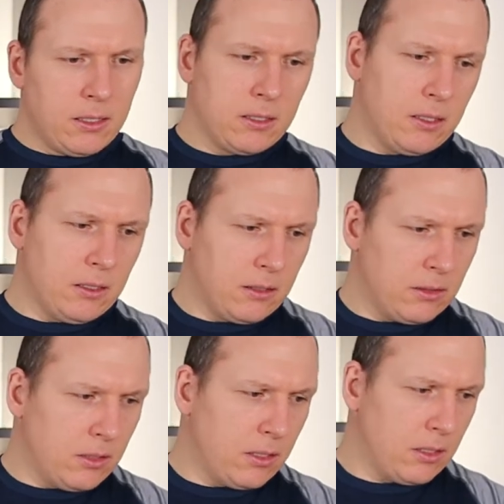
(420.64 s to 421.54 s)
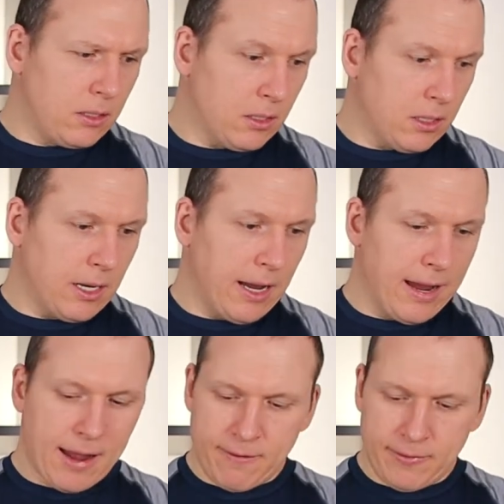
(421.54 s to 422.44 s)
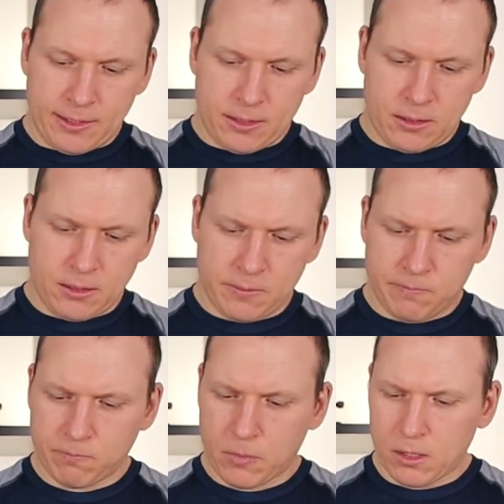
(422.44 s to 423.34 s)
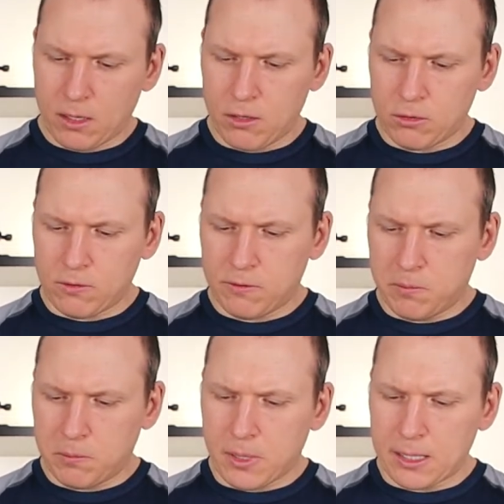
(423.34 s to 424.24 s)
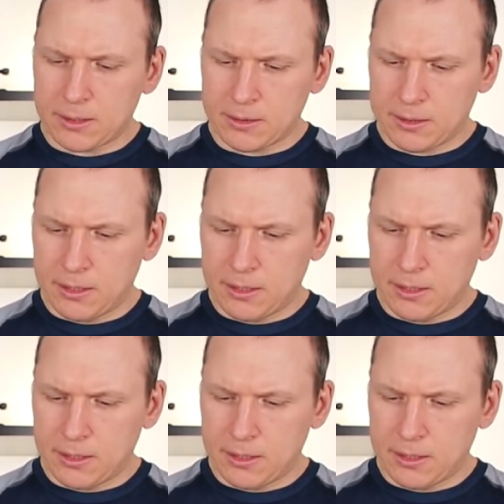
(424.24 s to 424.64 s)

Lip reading: So I have it. A lot of buttons